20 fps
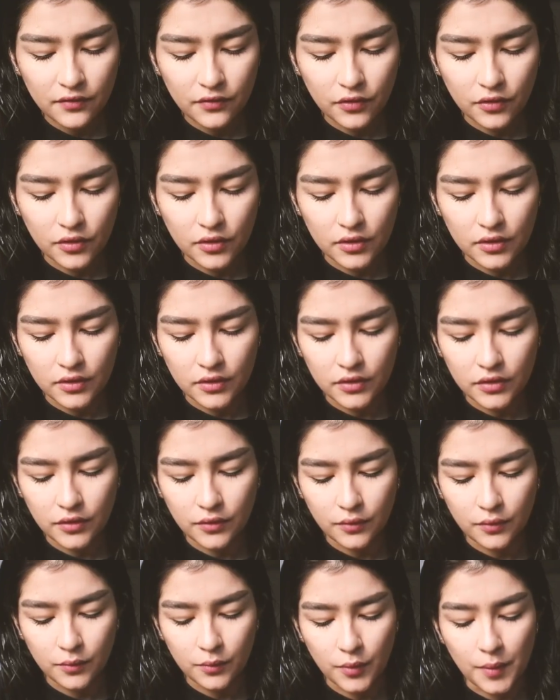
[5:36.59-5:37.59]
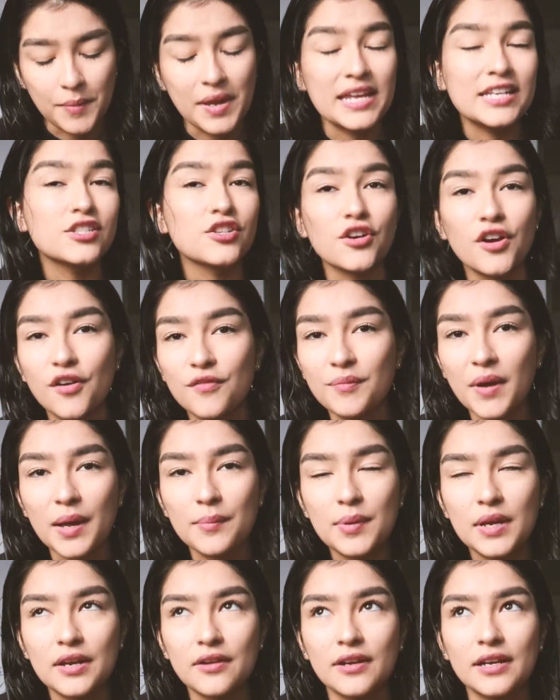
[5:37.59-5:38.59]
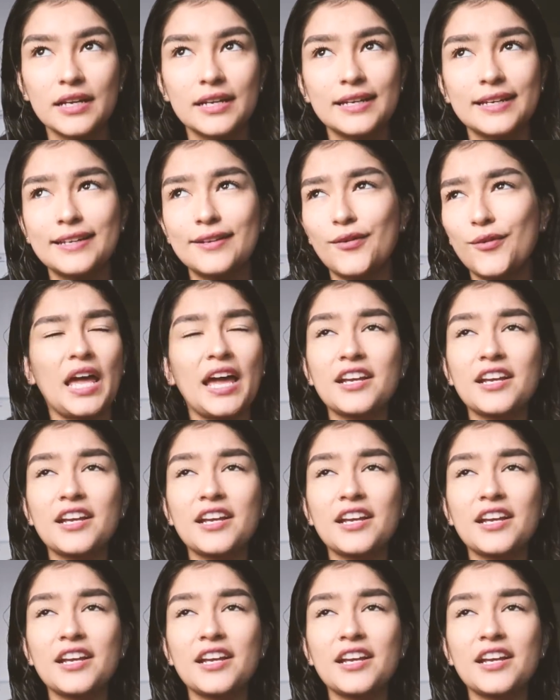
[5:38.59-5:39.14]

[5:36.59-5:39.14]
for the remainder of my period,